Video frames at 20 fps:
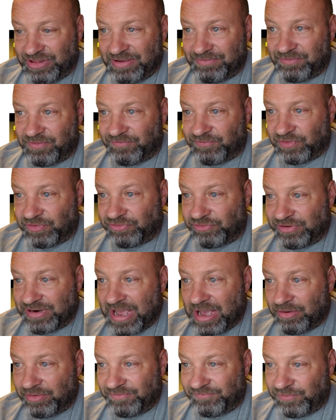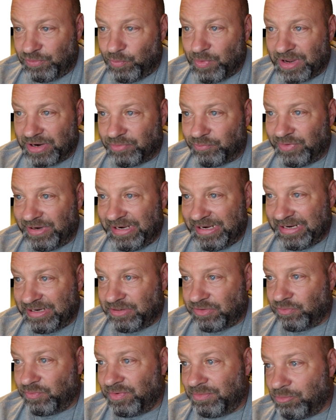level further. Now, if you want to read
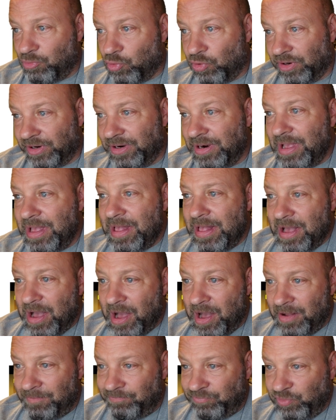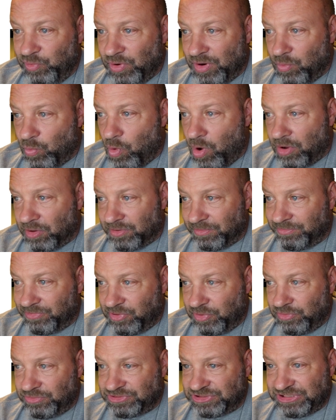into it more, you are welcome
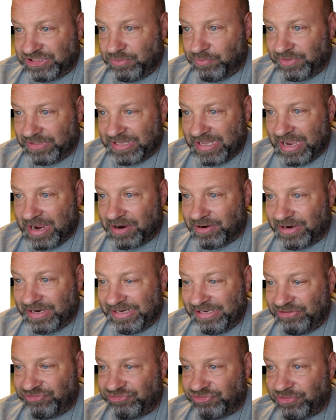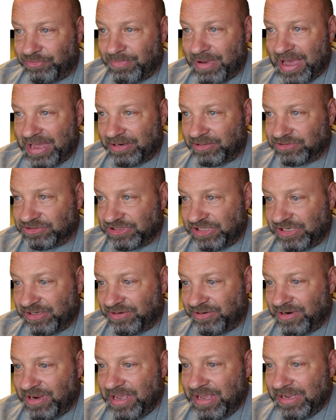to see what they are on each of the models
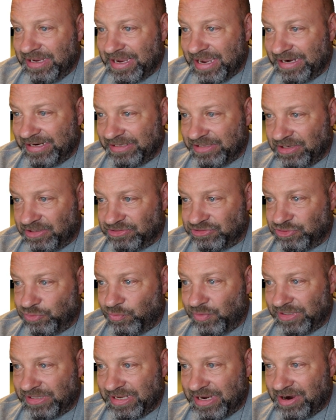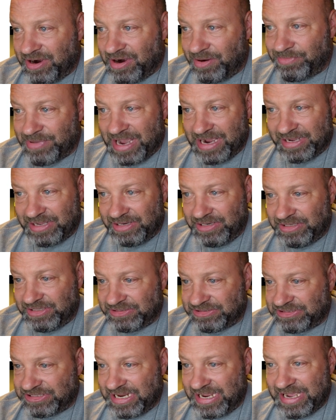here. Kind of tells you what they are. I'm not going
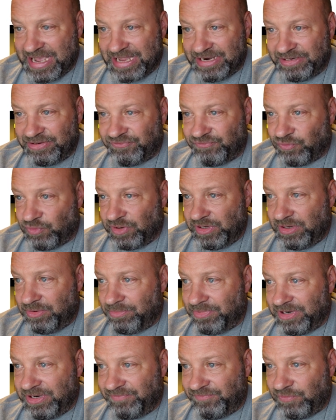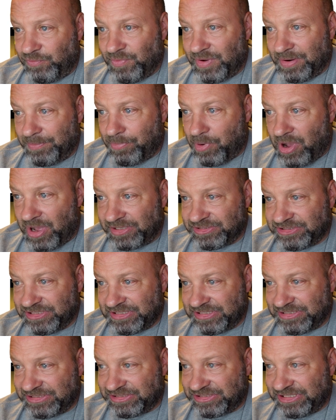to stay on this for you, but if you want to pause
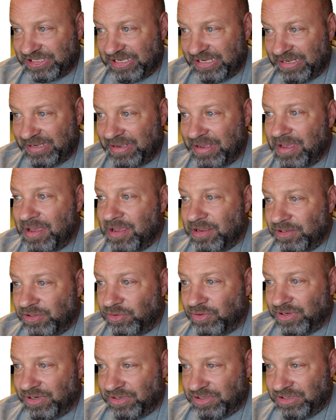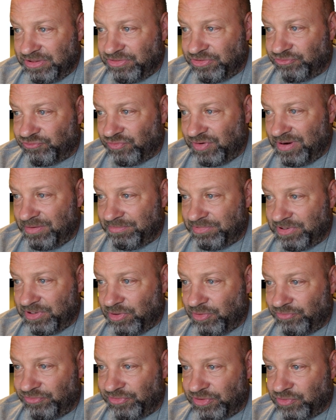it to see, you can see the trims,
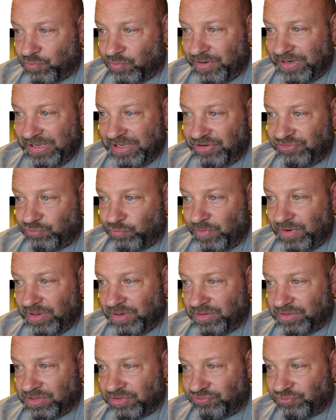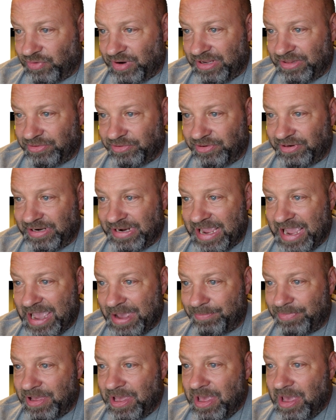you know, the 20-inch wheels, the trailering
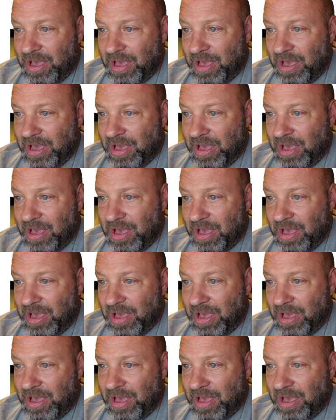app,